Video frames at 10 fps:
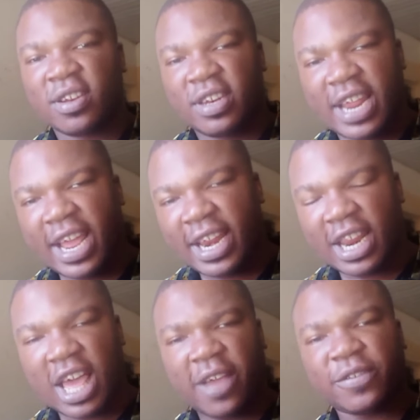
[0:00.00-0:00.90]
Then,
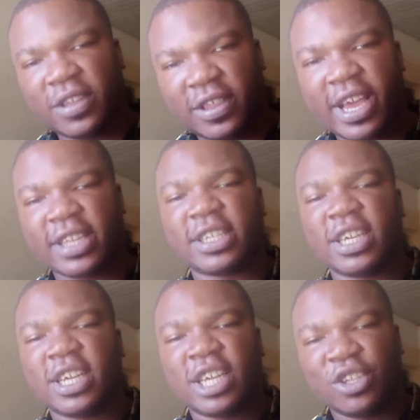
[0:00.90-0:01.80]
after that,
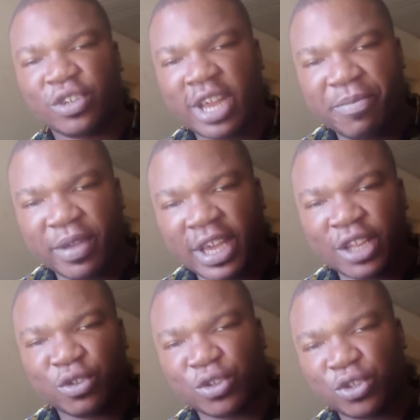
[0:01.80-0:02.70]
you then
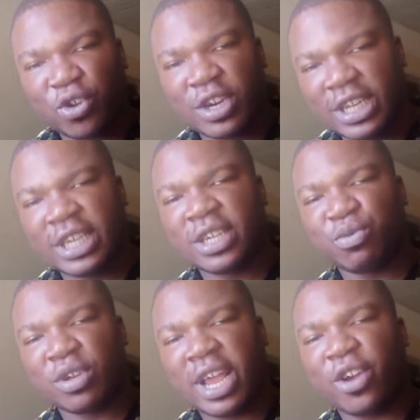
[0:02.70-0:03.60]
begin to study
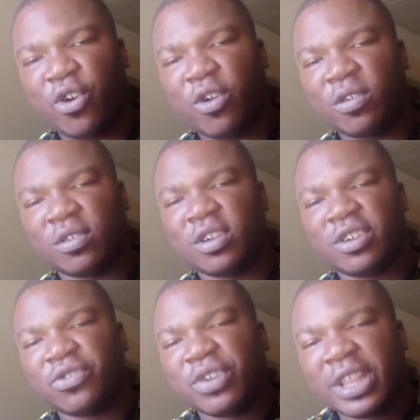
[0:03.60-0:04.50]
what I call
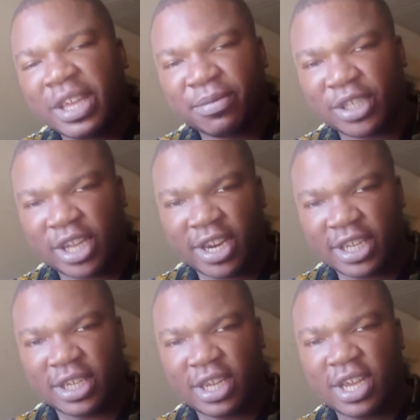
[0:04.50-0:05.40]
rhythm
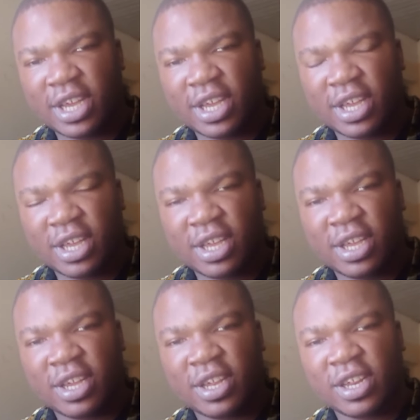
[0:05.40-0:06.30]
study.
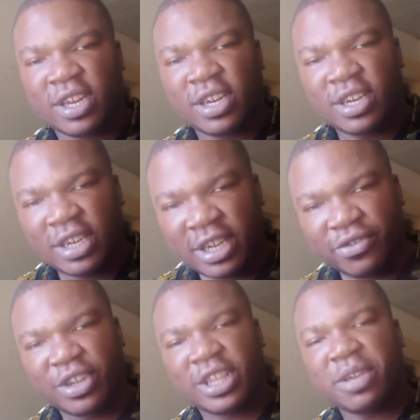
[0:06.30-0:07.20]
The
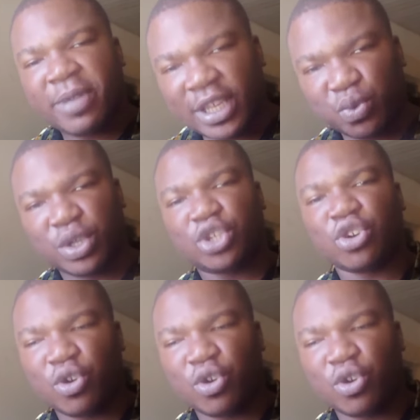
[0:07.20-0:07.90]
rhythm at which you're